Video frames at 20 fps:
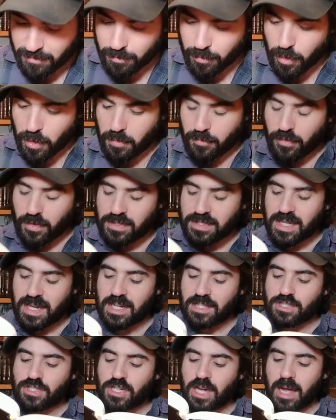if Purim falls out
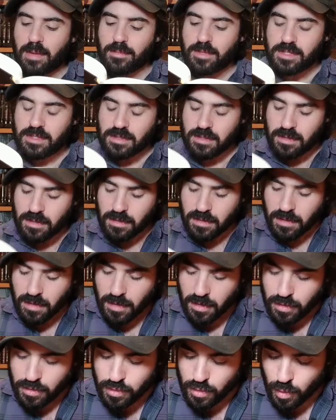on Shabbos,
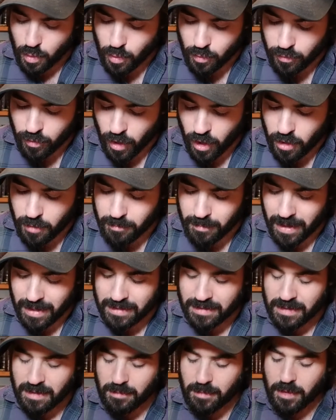so Kfarim
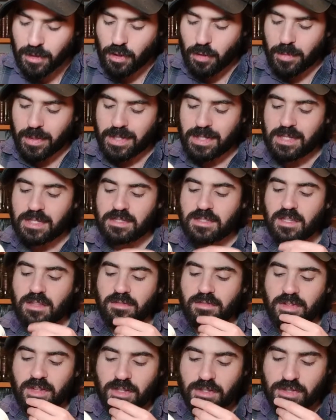Makdim in the Yom HaKnisa,
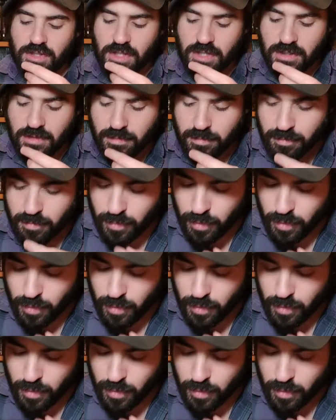the villages